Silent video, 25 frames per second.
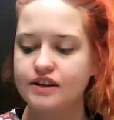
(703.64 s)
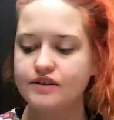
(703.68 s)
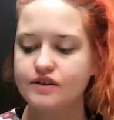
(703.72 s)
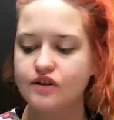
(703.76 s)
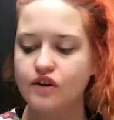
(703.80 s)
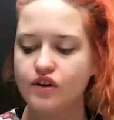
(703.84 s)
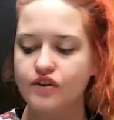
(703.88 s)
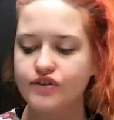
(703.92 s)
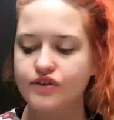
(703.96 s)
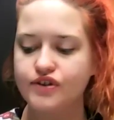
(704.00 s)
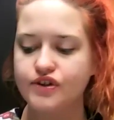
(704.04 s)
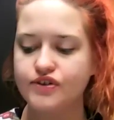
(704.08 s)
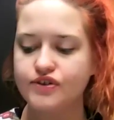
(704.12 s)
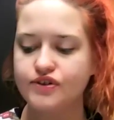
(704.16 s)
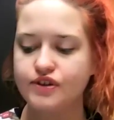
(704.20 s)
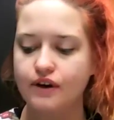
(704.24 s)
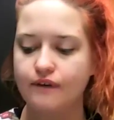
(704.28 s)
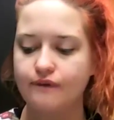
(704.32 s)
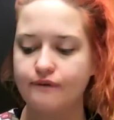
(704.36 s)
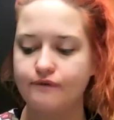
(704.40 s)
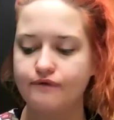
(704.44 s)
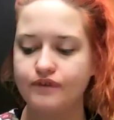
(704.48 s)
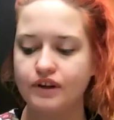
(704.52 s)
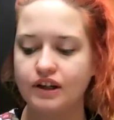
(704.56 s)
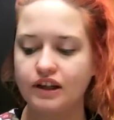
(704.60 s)
also
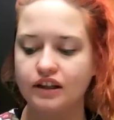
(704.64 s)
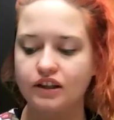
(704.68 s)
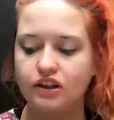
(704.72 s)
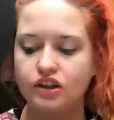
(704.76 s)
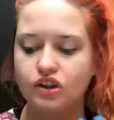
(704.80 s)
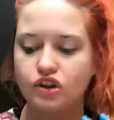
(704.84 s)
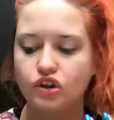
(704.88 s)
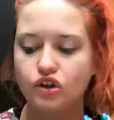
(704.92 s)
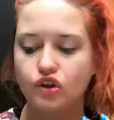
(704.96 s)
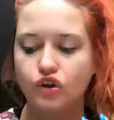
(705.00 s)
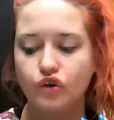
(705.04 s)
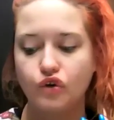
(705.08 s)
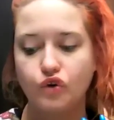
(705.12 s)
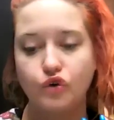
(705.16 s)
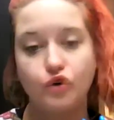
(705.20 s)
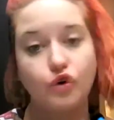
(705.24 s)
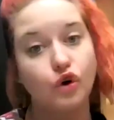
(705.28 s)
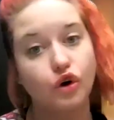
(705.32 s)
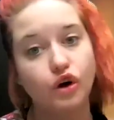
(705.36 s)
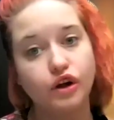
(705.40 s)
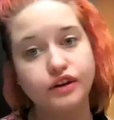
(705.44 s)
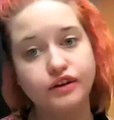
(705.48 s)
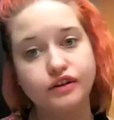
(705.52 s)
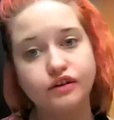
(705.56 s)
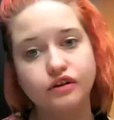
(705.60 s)
something
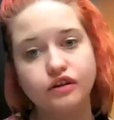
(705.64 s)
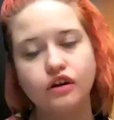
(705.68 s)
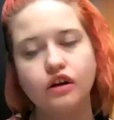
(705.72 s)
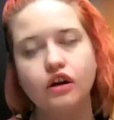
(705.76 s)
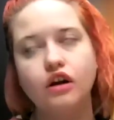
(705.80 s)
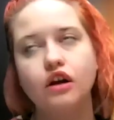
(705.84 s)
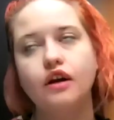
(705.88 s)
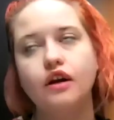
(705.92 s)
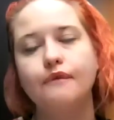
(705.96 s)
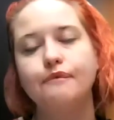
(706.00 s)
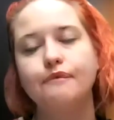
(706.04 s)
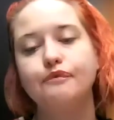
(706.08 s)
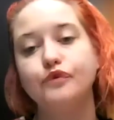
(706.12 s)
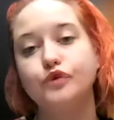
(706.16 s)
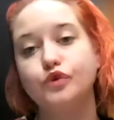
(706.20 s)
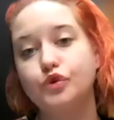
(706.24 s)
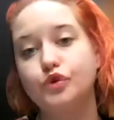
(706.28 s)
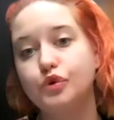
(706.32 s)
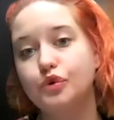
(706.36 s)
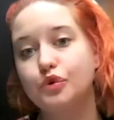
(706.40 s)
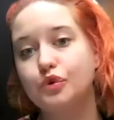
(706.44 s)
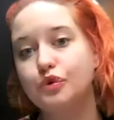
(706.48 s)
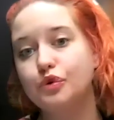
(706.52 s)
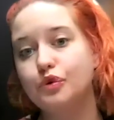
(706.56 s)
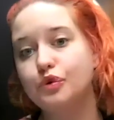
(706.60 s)
good
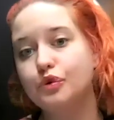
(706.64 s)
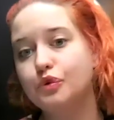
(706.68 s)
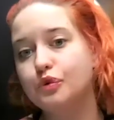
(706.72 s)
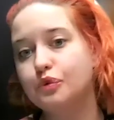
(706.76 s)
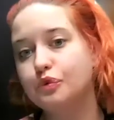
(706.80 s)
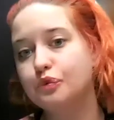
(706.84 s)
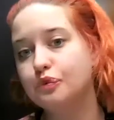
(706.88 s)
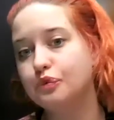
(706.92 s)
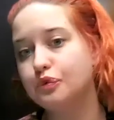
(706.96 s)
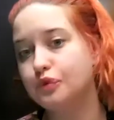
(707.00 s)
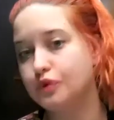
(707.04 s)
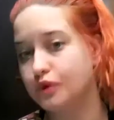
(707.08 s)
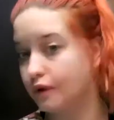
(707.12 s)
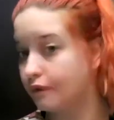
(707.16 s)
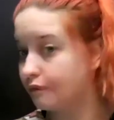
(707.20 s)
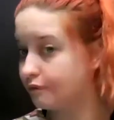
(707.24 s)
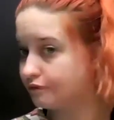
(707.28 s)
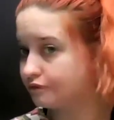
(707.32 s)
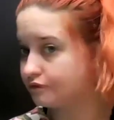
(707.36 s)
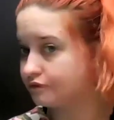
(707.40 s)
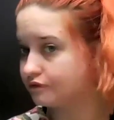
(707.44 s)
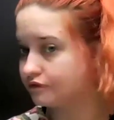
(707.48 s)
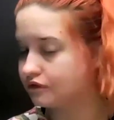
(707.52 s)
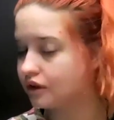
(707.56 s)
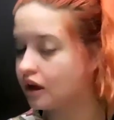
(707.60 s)
to do.
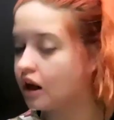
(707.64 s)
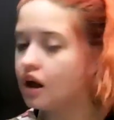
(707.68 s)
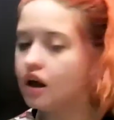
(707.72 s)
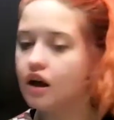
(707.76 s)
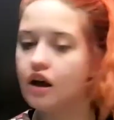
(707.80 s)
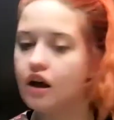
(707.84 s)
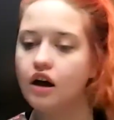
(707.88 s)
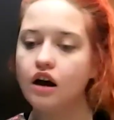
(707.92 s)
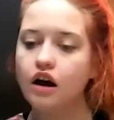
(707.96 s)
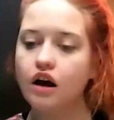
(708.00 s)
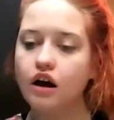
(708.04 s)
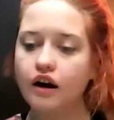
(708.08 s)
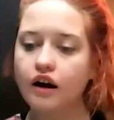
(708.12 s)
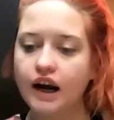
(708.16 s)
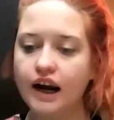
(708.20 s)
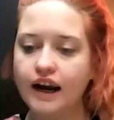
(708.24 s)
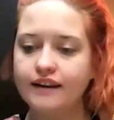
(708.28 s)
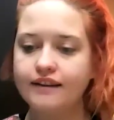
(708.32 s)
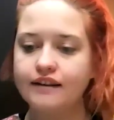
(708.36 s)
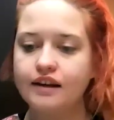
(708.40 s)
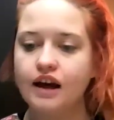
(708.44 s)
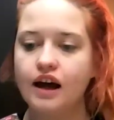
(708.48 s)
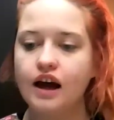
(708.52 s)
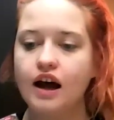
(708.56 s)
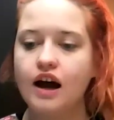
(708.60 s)
All right.